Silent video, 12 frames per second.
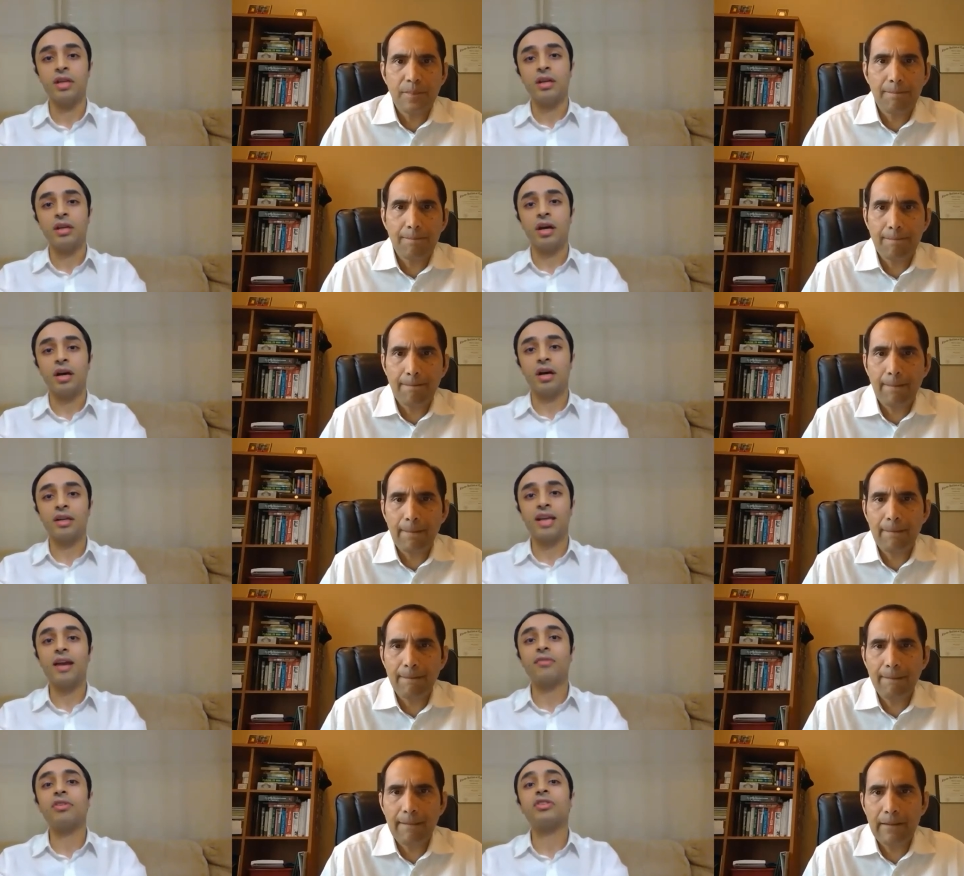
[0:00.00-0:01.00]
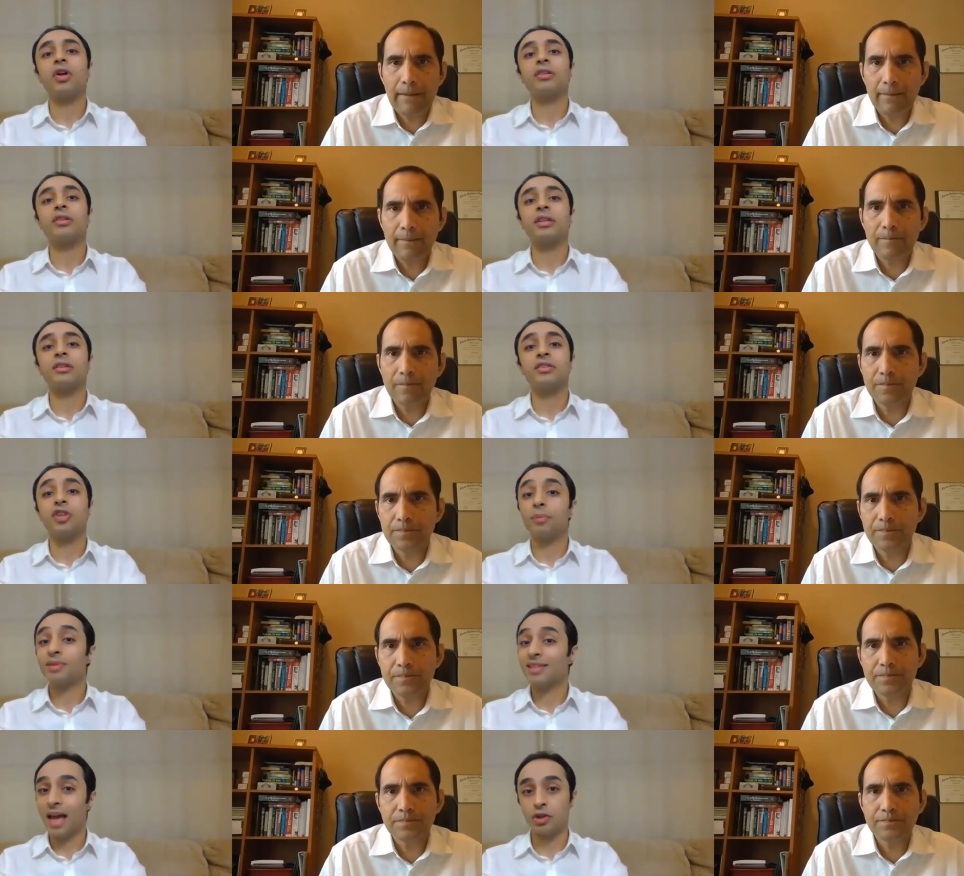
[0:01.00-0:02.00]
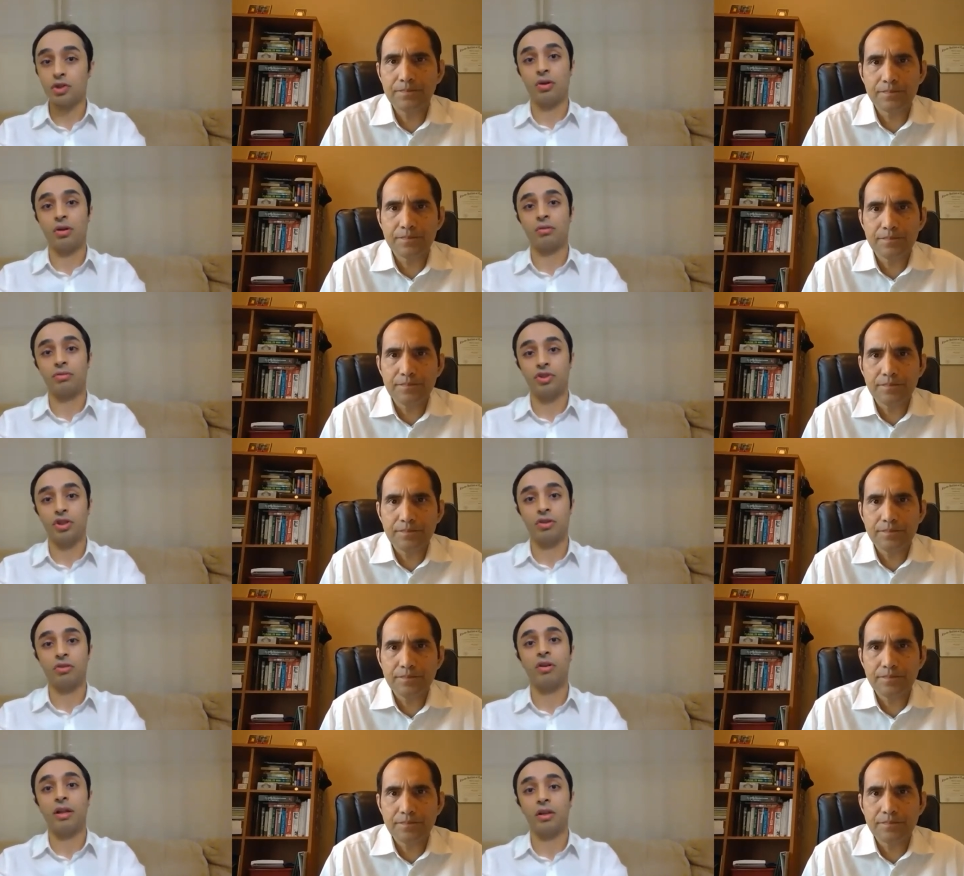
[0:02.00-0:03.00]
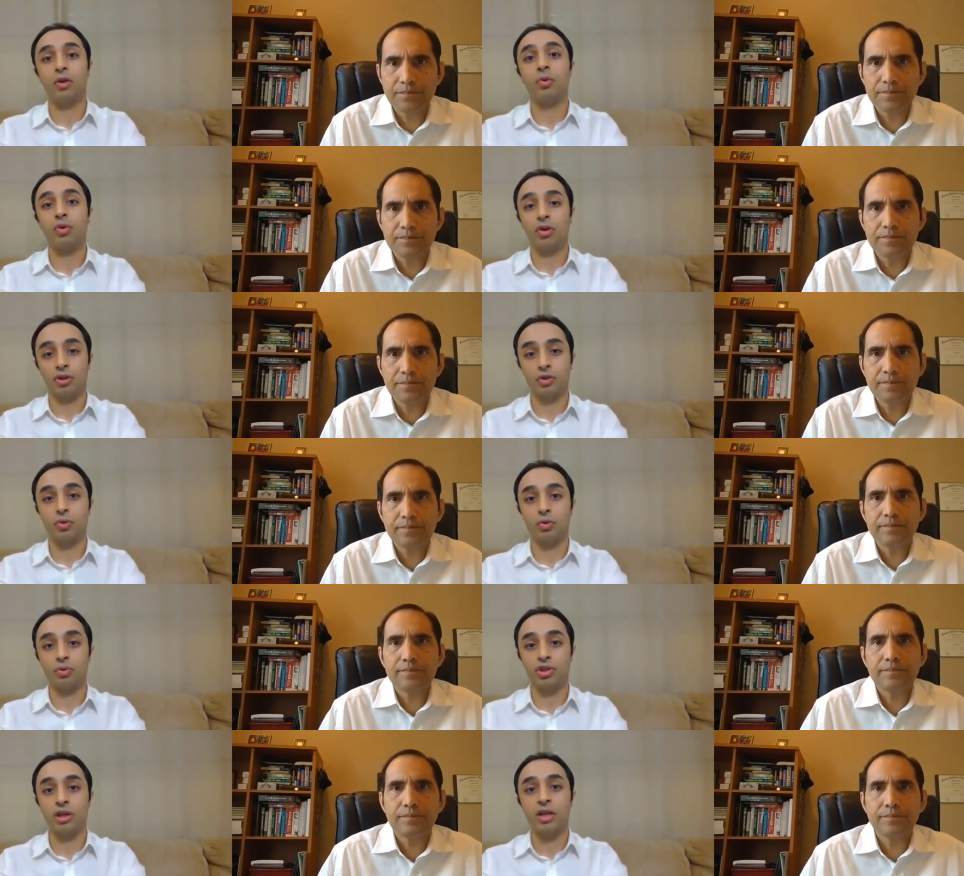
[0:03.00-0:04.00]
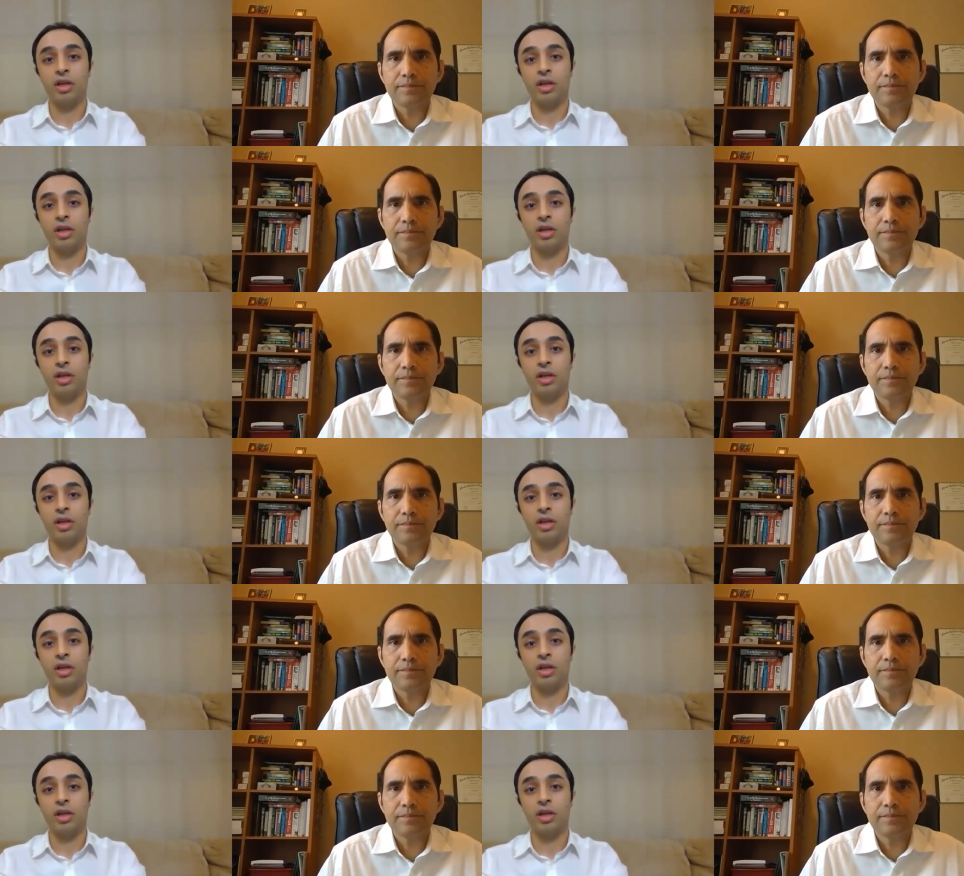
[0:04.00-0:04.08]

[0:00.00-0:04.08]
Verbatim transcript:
Speaker 1: uh, can result in substantial general and localized corrosion,